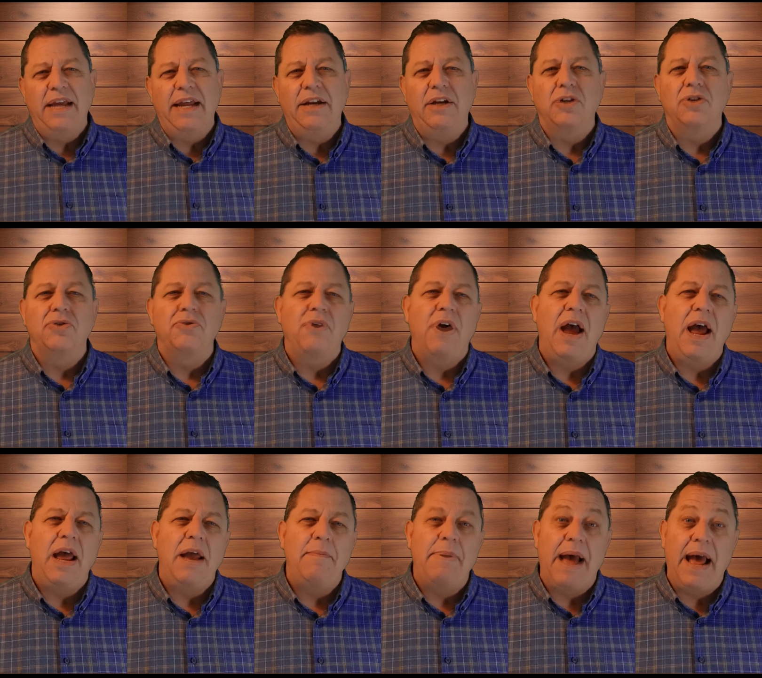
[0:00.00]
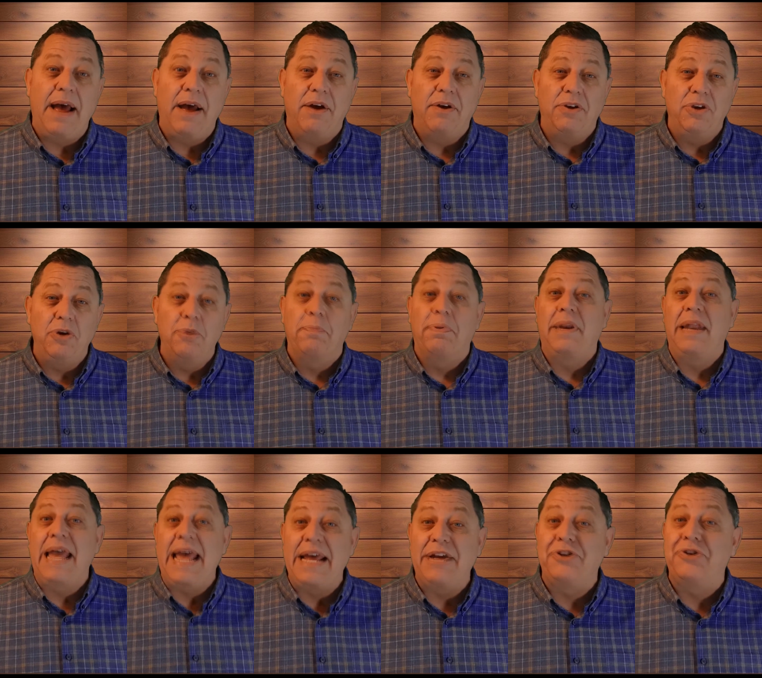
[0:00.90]
and describe how you
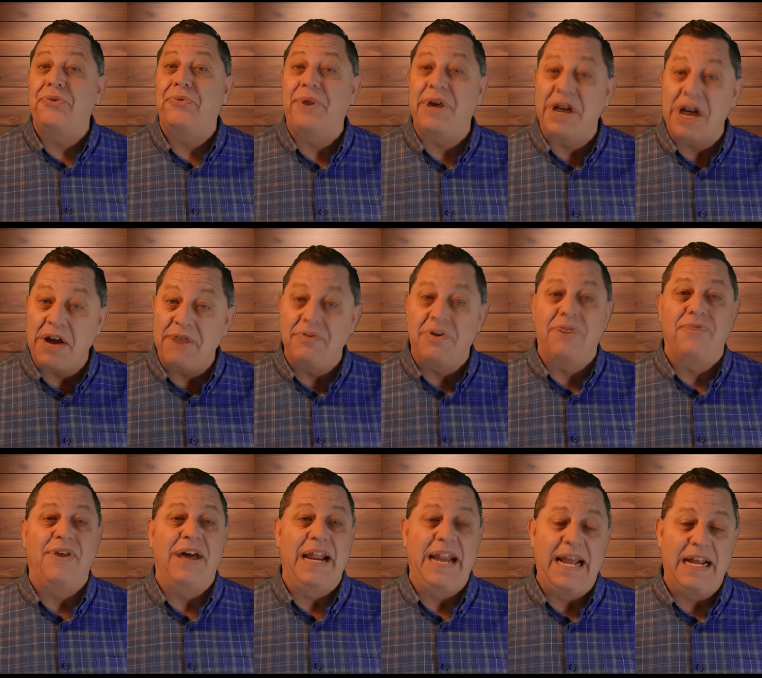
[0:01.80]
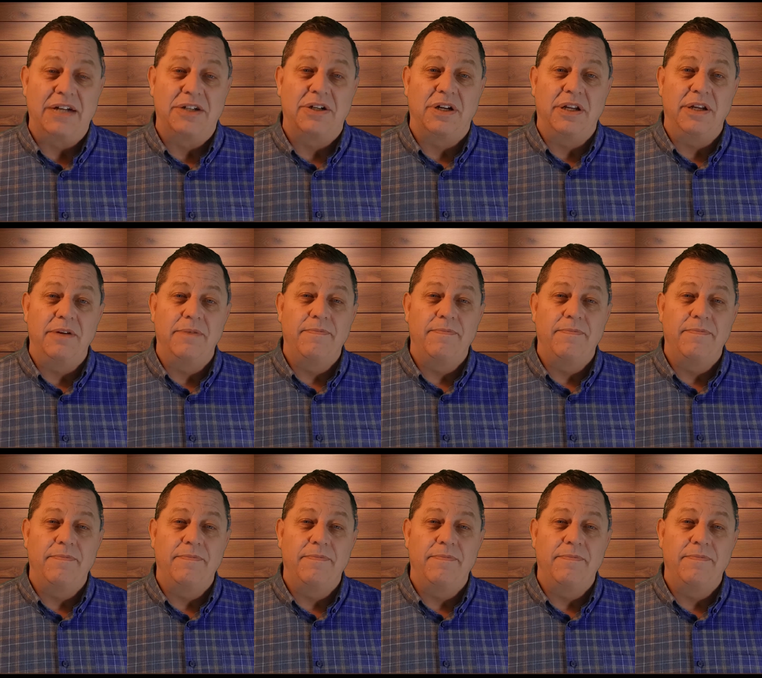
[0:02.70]
plan to recover financially.